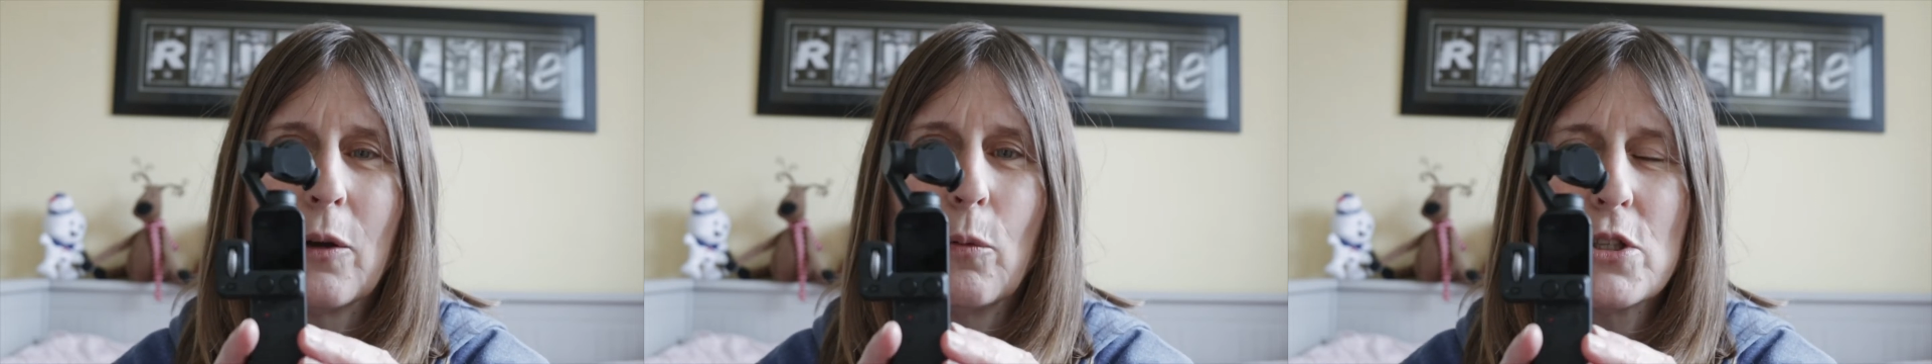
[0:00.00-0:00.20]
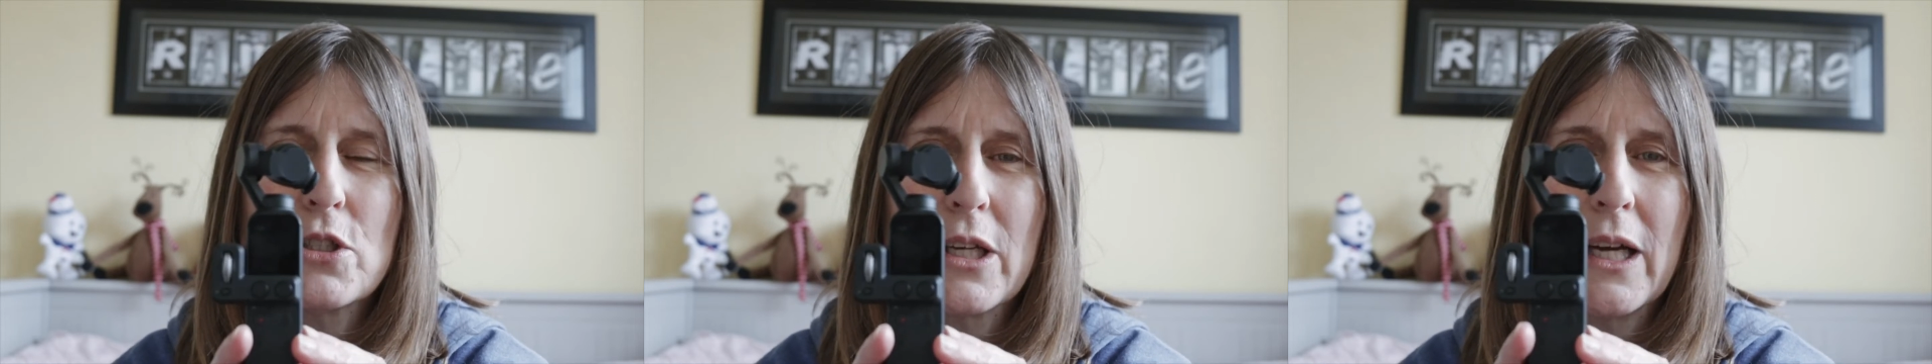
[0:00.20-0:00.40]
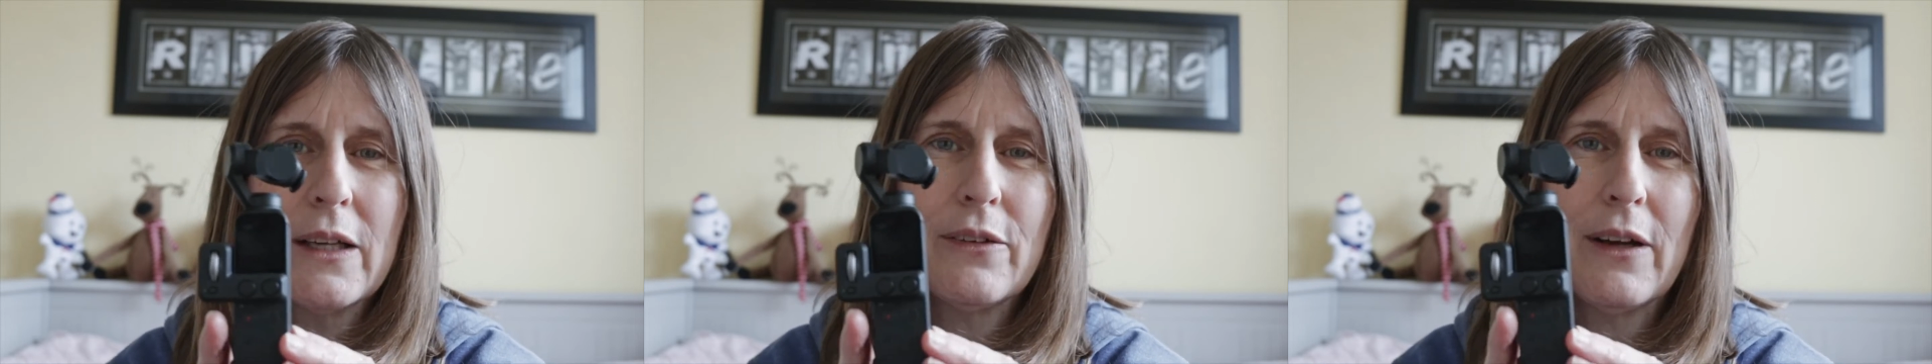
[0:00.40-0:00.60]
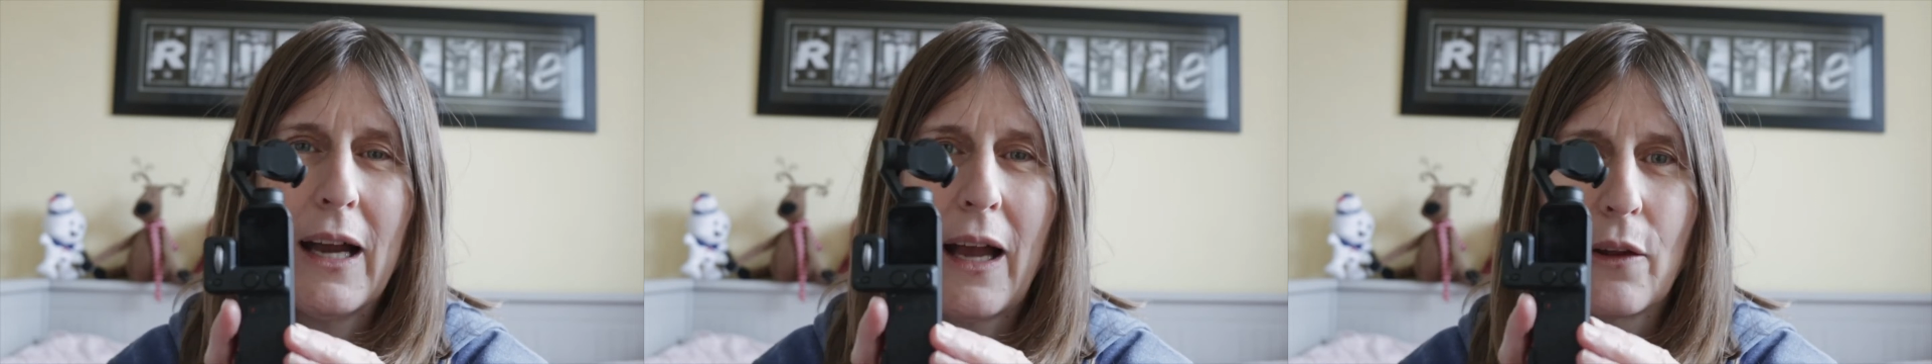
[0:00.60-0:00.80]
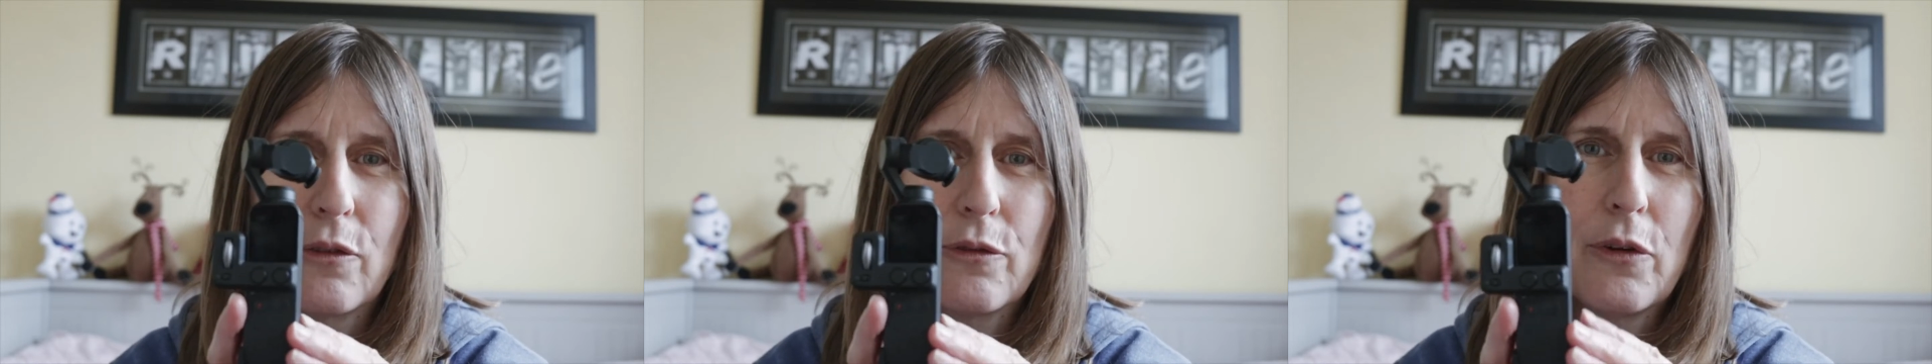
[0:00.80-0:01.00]
which I've
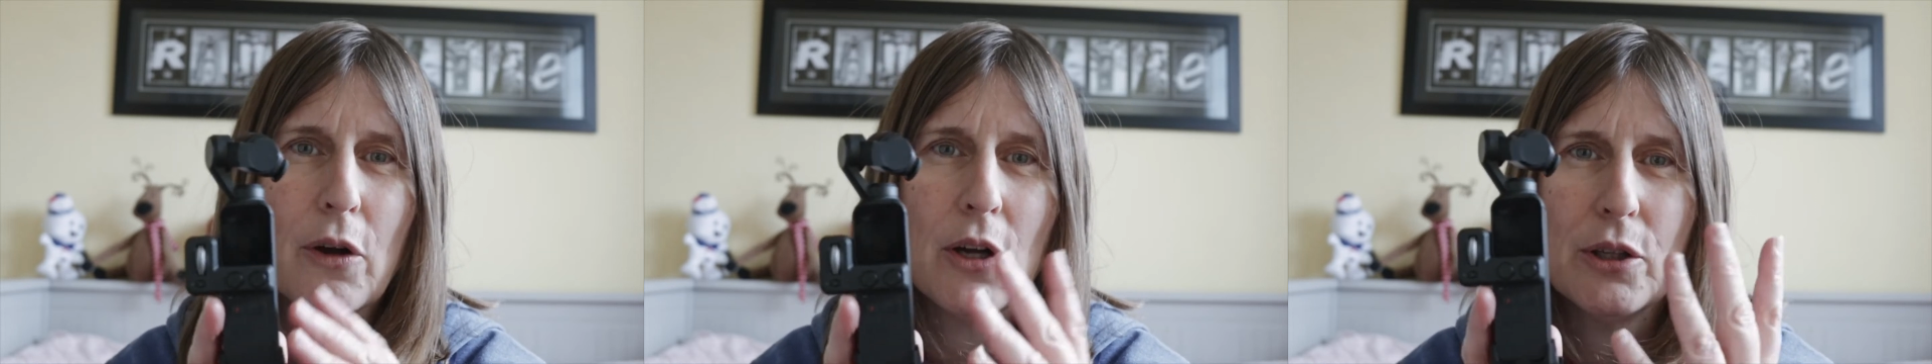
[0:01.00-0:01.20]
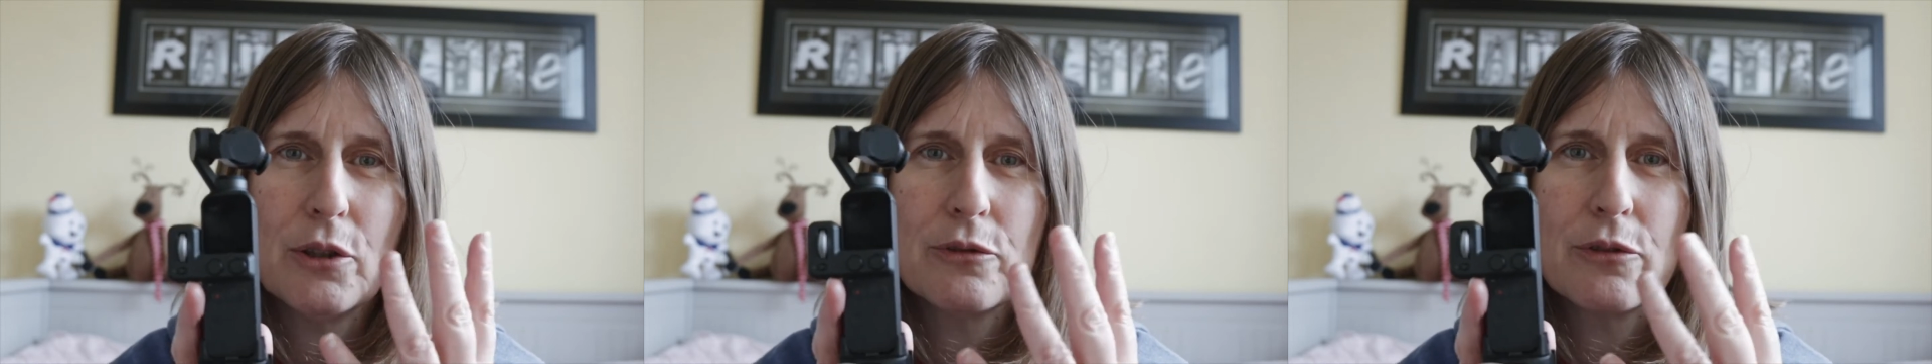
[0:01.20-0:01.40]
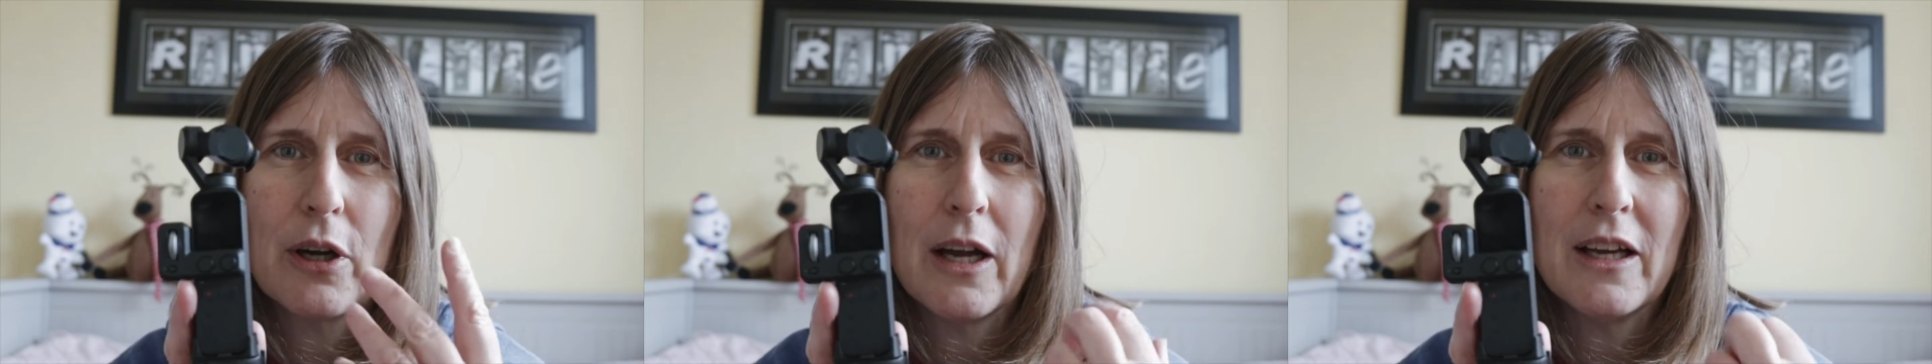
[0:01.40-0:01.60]
had for over